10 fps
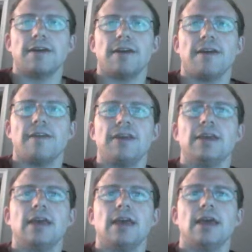if he
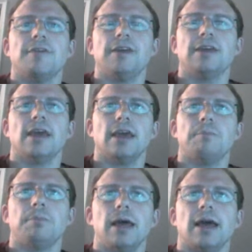can't if he
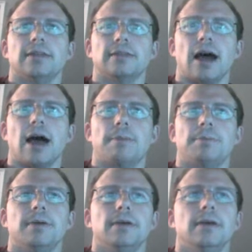can't play top
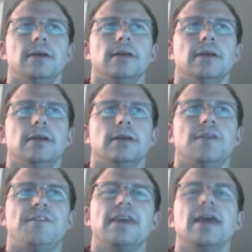
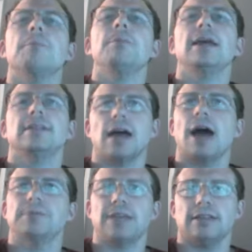if he can't play
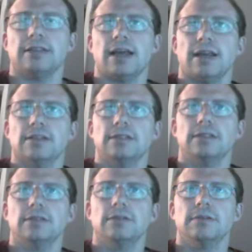top 10 tennis